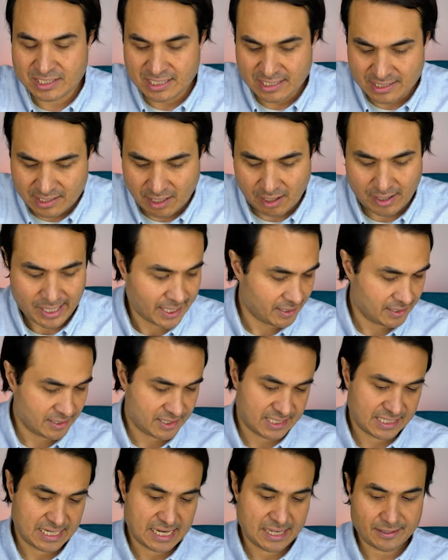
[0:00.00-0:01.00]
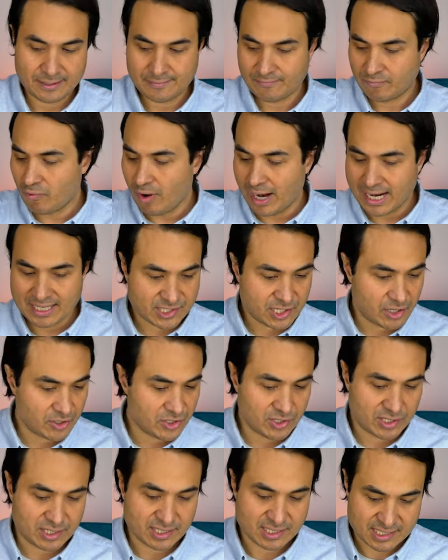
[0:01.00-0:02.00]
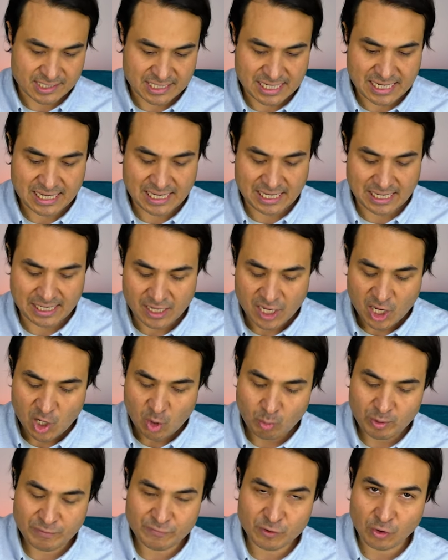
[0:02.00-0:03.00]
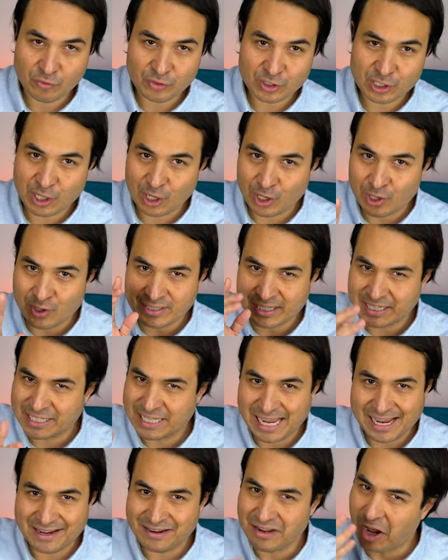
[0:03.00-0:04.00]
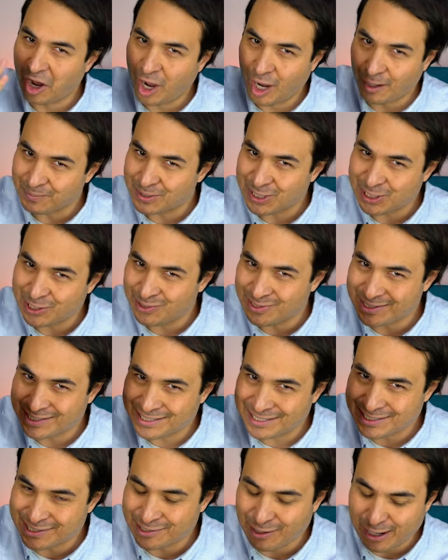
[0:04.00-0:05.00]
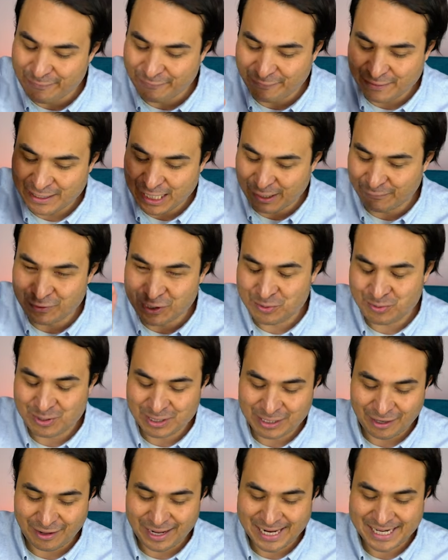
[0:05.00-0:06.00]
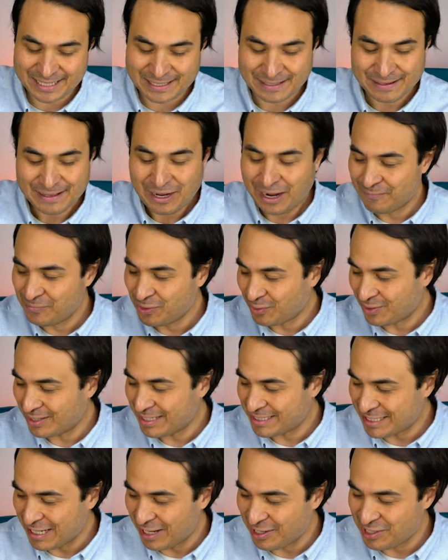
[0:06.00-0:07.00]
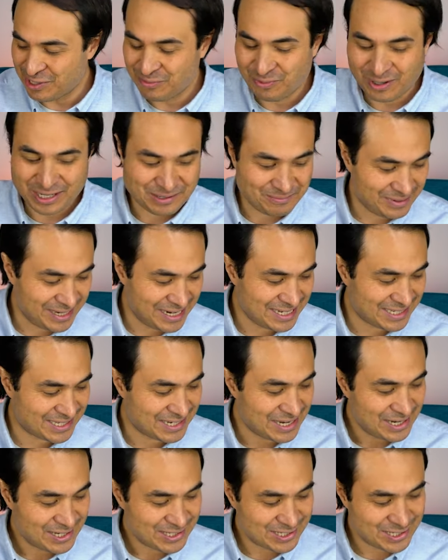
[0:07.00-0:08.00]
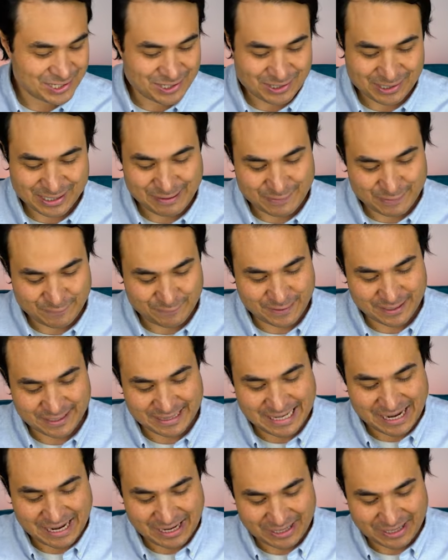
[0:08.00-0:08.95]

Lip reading: design together. Right, so you can see here, we've got the code. Again, up to you to decipher if you would like. I'm not gonna tell you what it means, so you're gonna have to figure that